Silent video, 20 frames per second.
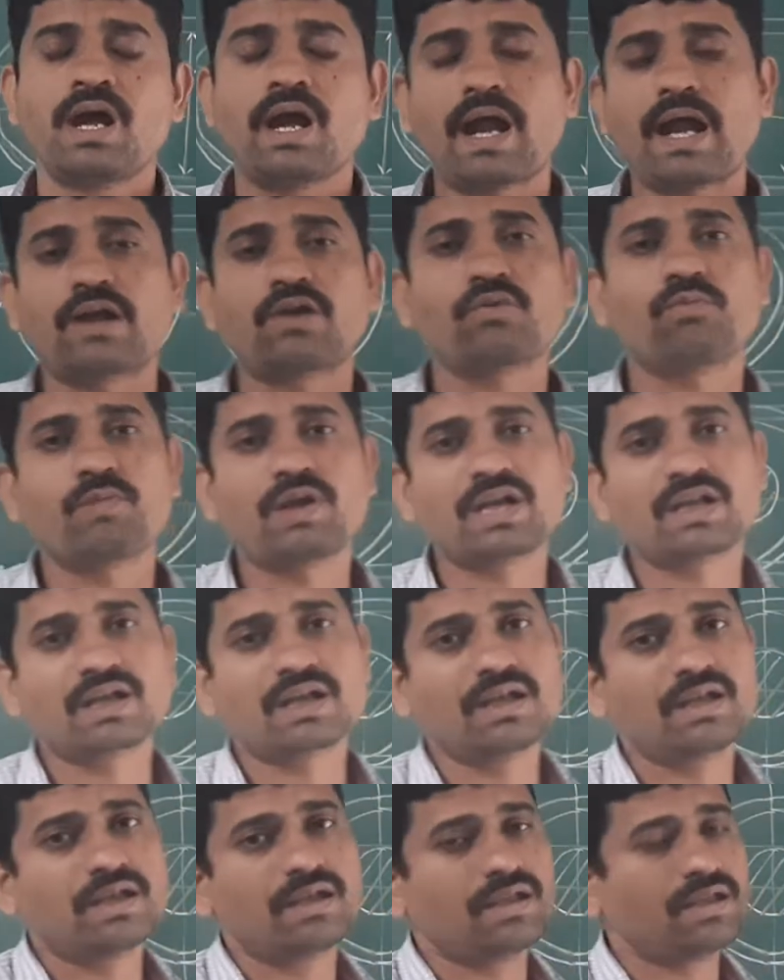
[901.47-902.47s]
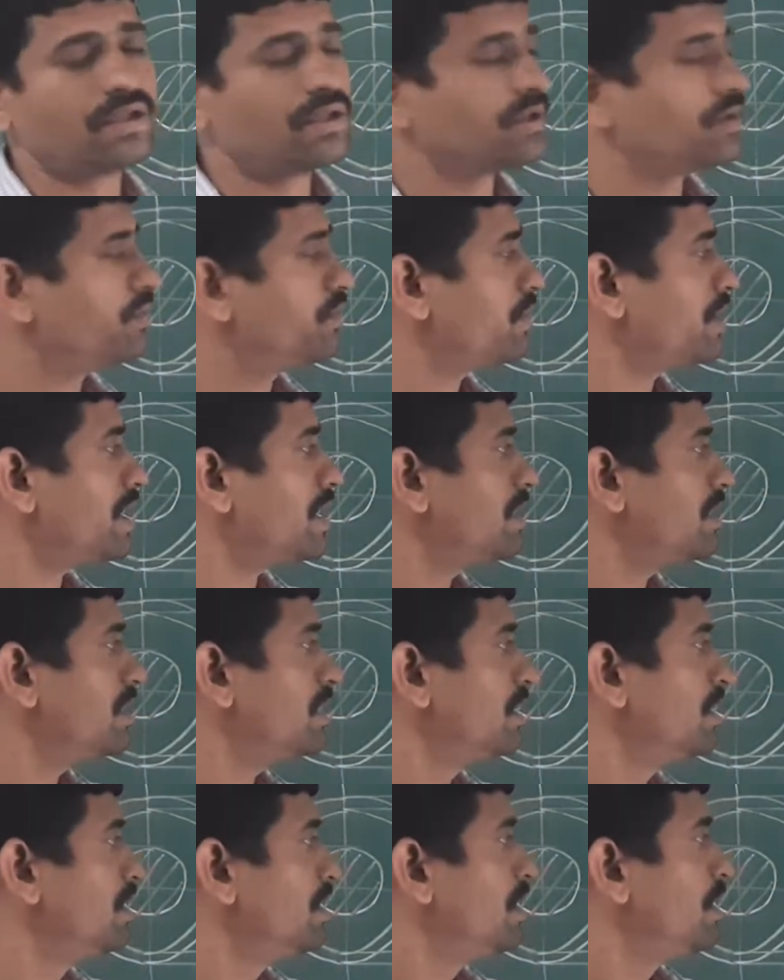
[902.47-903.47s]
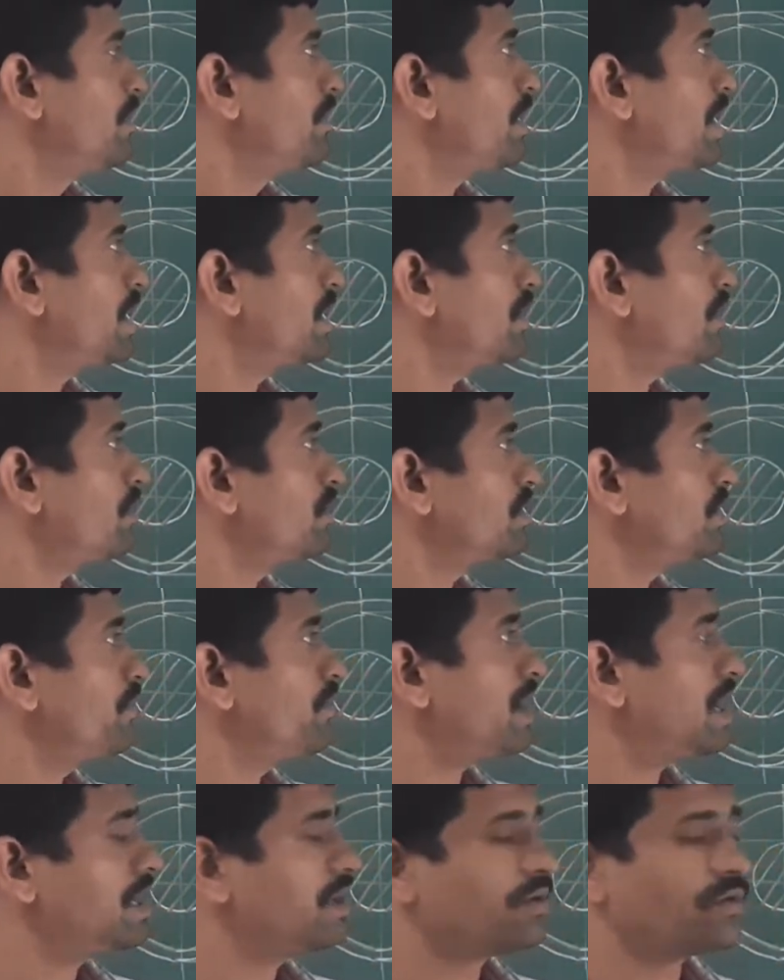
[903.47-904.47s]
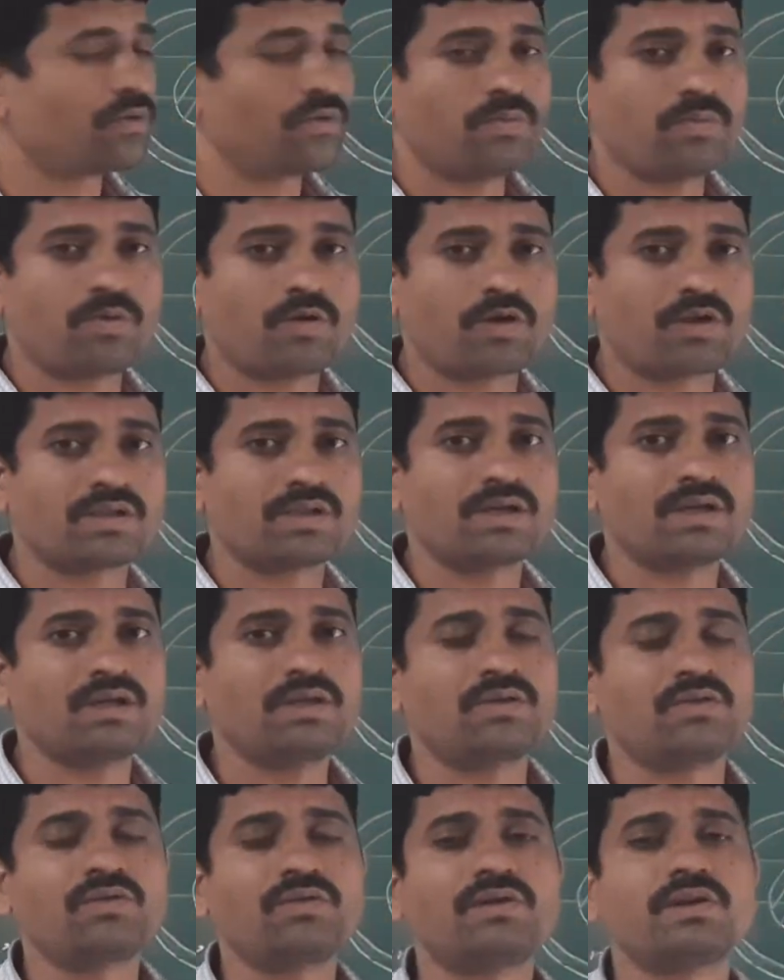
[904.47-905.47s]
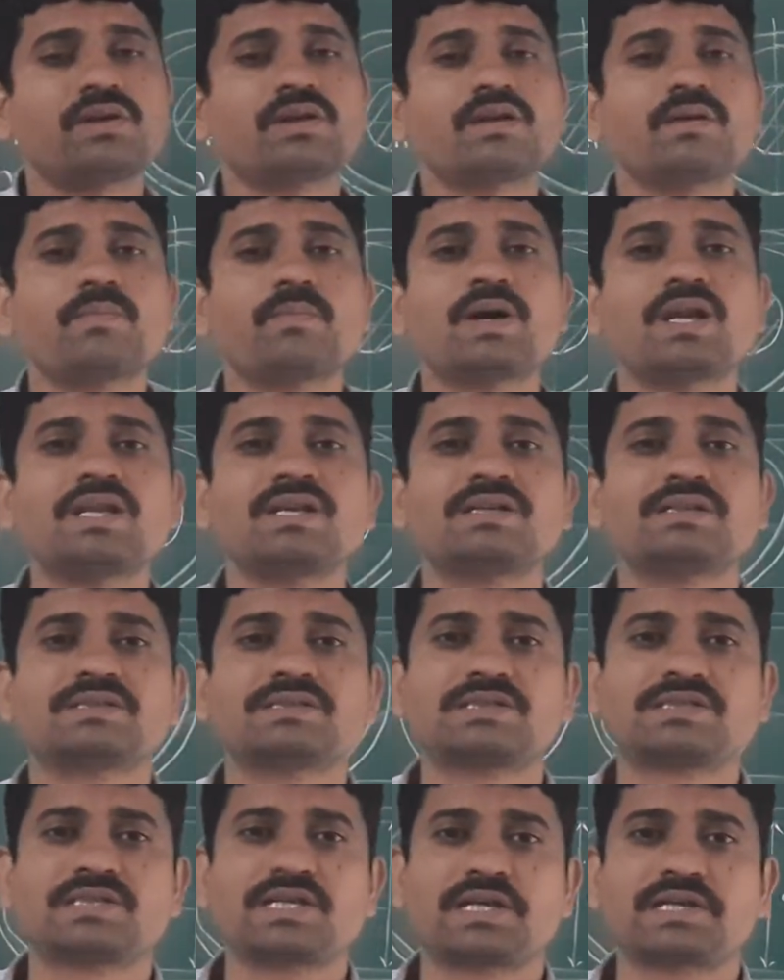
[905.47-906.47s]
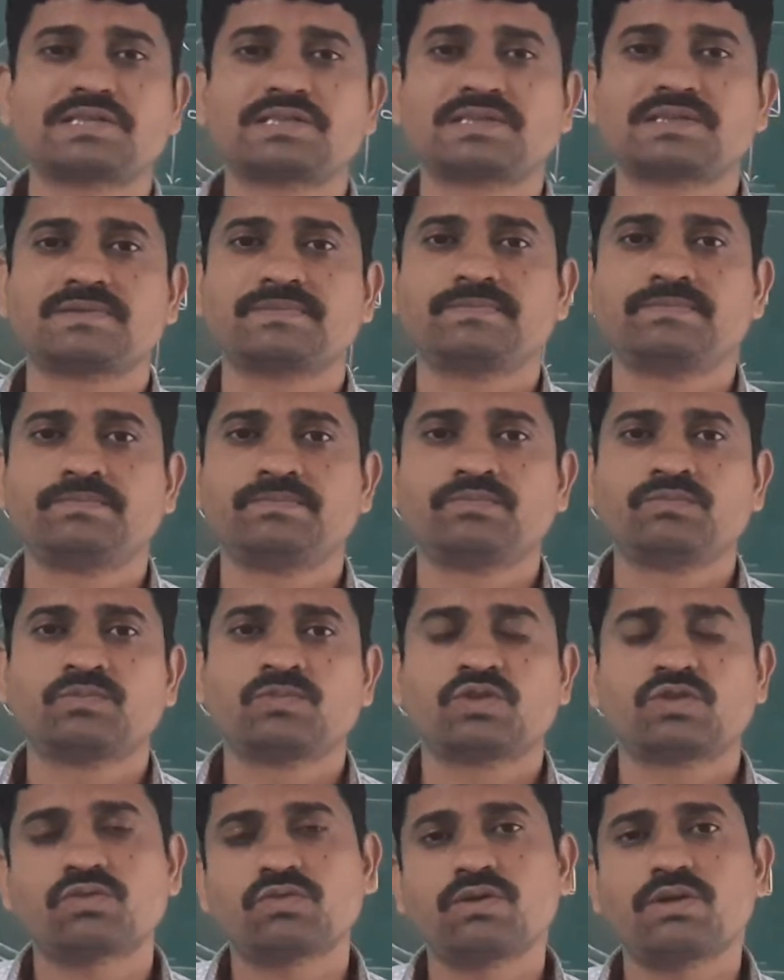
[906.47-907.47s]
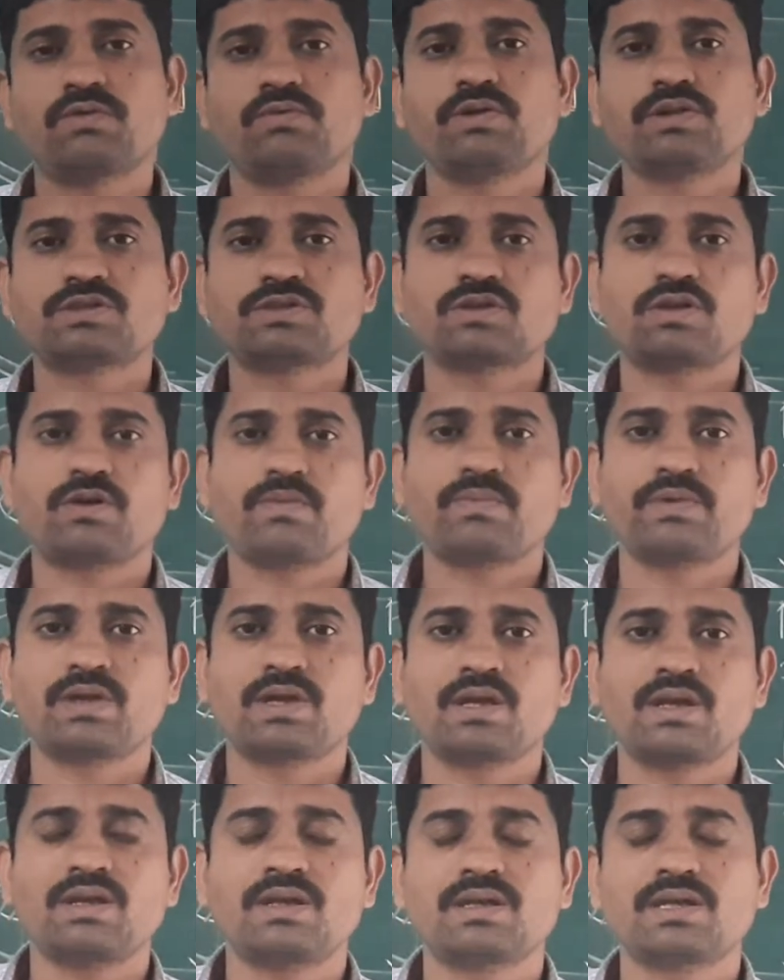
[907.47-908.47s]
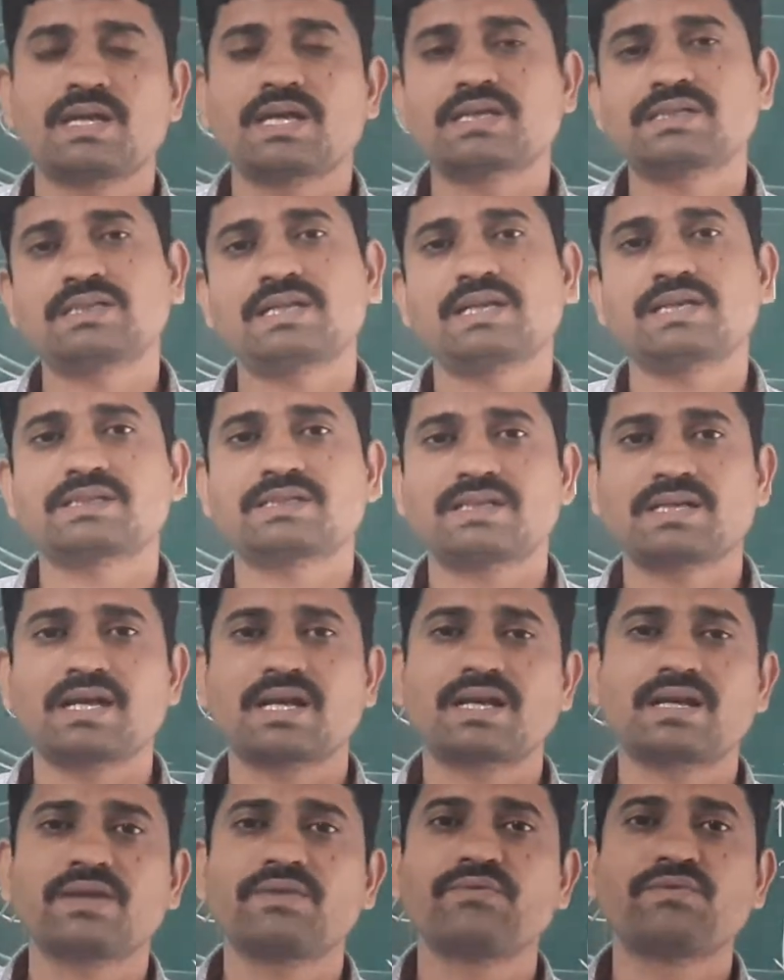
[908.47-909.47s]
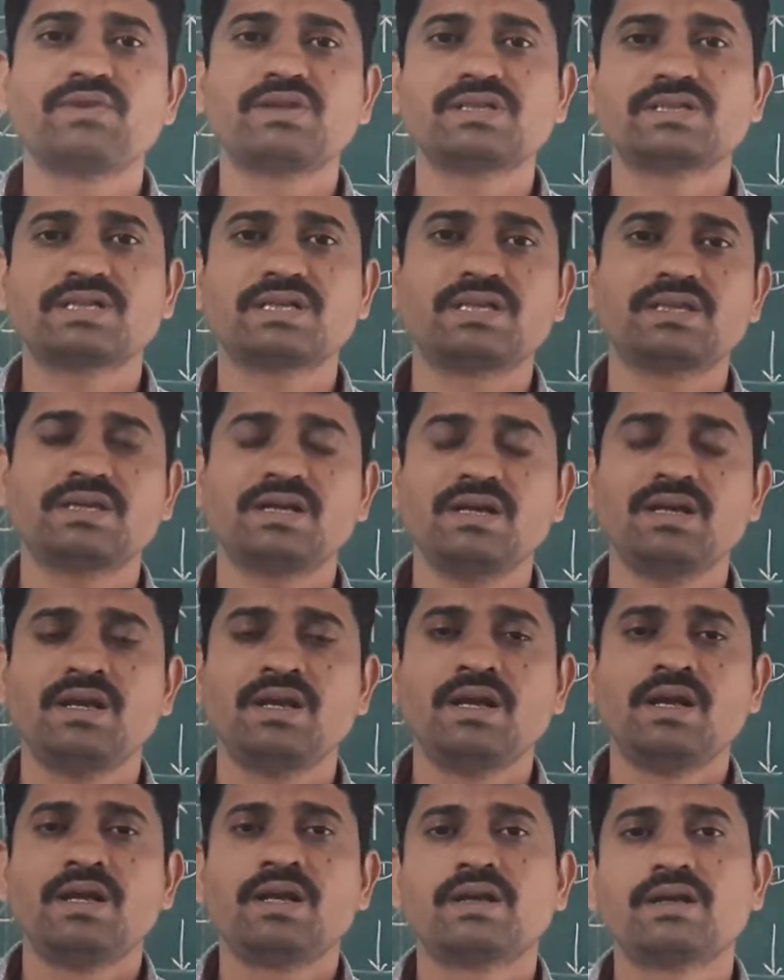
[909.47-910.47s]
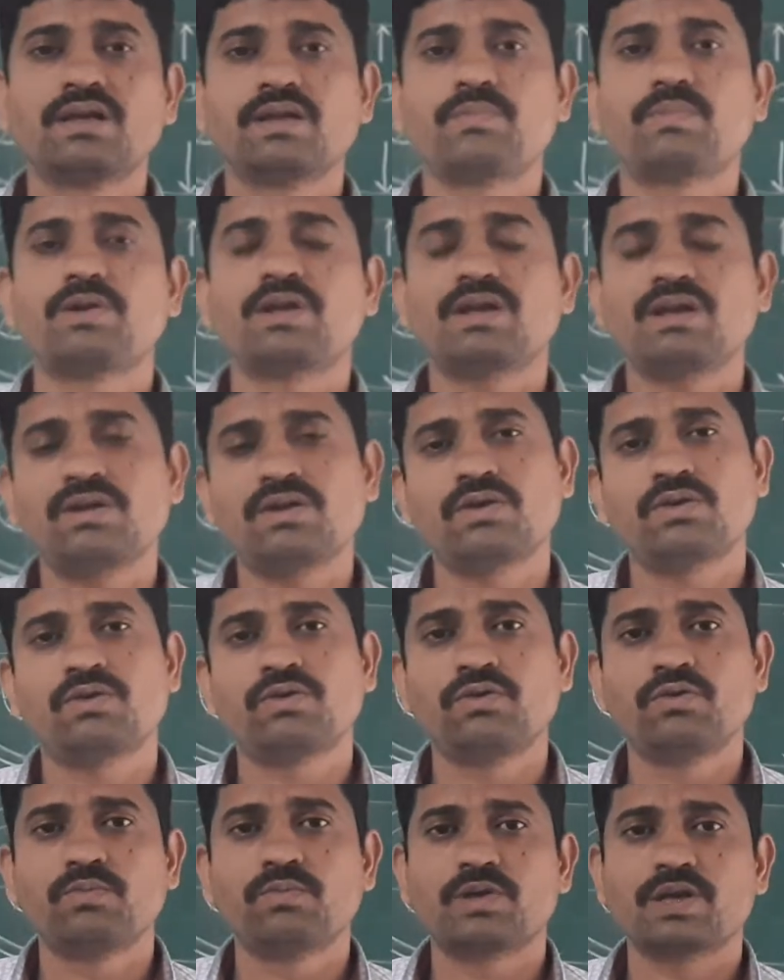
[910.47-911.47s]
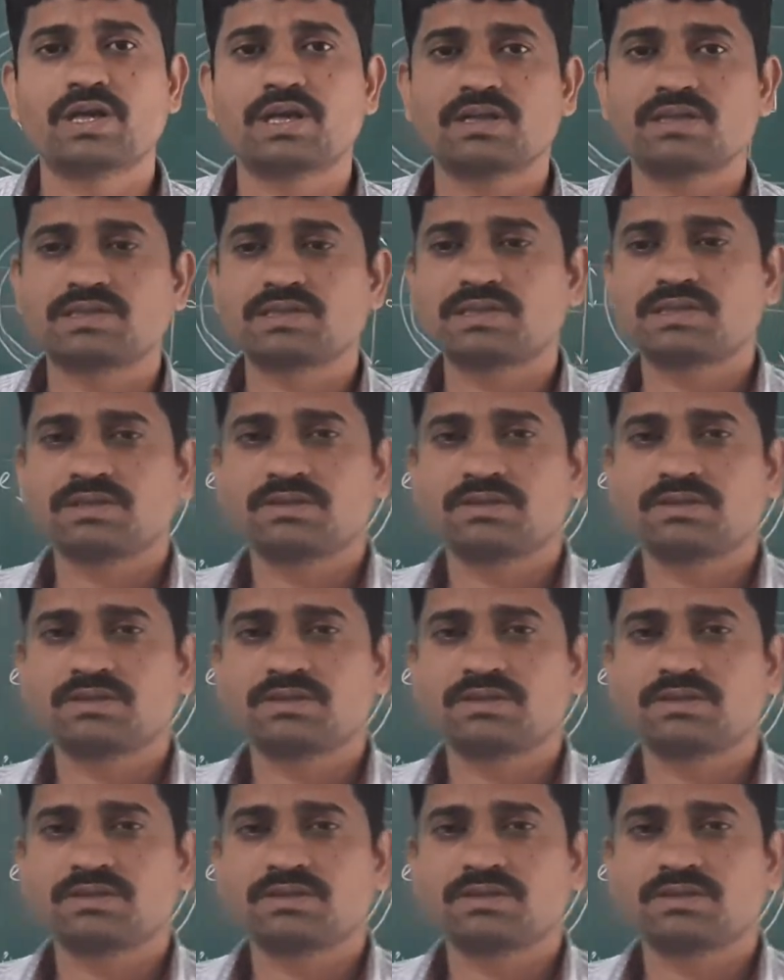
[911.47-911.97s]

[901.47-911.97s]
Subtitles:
automatically you can find out the value for the unit number 6. Today we will stop here. Next lecture again we will see the different numericals.